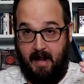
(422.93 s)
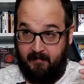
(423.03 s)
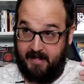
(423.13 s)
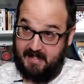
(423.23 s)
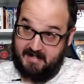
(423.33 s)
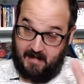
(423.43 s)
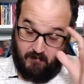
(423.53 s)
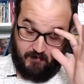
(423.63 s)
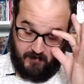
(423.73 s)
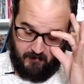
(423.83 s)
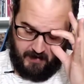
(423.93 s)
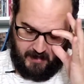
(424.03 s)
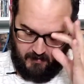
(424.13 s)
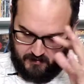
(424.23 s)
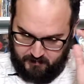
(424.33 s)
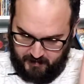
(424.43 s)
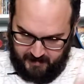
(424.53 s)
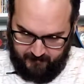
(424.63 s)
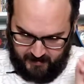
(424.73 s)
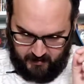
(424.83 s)
And like I said, review videos,
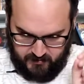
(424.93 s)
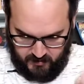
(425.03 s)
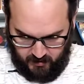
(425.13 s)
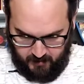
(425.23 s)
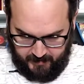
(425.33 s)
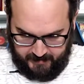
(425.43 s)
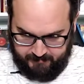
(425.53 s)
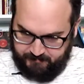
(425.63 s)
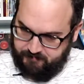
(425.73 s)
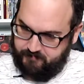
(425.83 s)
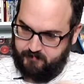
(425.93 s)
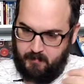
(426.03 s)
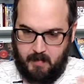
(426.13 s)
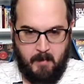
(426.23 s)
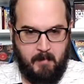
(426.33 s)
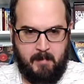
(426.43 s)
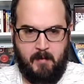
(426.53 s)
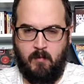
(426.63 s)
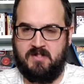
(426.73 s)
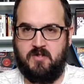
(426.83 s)
pickup videos are coming.
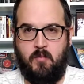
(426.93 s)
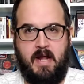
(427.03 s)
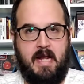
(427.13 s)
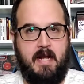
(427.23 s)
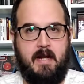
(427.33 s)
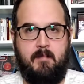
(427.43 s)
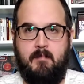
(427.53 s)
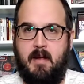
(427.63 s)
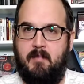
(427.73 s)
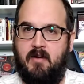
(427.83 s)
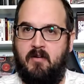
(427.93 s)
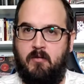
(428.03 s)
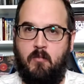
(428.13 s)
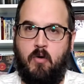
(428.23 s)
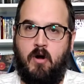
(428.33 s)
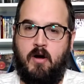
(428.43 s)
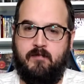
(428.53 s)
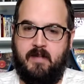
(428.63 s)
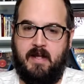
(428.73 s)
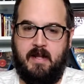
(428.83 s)
Maybe once a week, maybe a little more
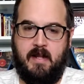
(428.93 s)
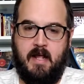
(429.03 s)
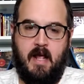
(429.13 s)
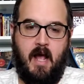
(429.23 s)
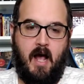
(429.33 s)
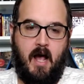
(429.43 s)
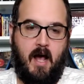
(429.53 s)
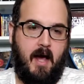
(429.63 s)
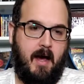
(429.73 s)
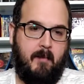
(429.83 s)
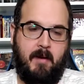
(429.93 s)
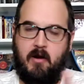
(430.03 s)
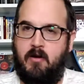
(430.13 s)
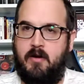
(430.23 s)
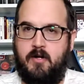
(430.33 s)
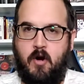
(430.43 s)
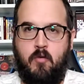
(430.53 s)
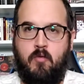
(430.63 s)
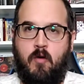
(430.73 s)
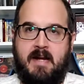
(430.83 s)
often. I'm not going to
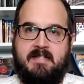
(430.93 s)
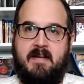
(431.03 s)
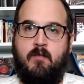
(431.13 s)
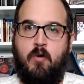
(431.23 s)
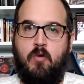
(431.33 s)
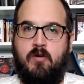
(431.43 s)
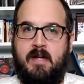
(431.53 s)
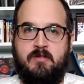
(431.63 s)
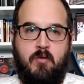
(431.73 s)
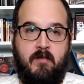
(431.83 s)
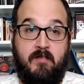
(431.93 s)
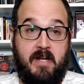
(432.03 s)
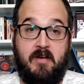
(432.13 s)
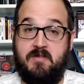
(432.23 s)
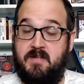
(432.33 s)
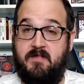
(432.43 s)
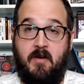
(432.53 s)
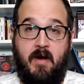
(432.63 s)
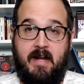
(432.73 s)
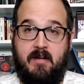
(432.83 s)
go crazy and record like 12 videos, even
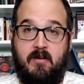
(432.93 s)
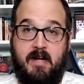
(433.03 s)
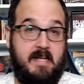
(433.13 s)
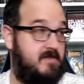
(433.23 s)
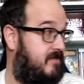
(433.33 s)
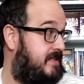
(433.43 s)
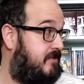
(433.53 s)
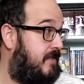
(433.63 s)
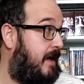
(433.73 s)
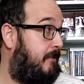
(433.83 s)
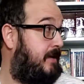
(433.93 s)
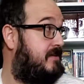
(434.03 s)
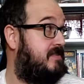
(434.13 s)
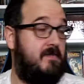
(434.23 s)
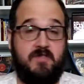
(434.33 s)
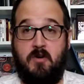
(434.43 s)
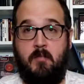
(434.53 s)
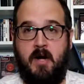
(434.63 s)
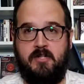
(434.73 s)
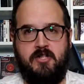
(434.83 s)
though I could easily do that because I have so
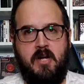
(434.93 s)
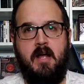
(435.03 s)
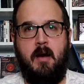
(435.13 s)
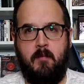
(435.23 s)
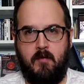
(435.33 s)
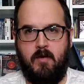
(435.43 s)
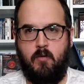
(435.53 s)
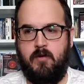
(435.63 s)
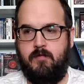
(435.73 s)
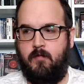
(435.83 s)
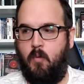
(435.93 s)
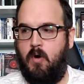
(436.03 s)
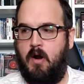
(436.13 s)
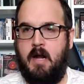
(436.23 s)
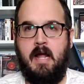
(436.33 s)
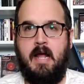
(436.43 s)
much. I'm going to record four.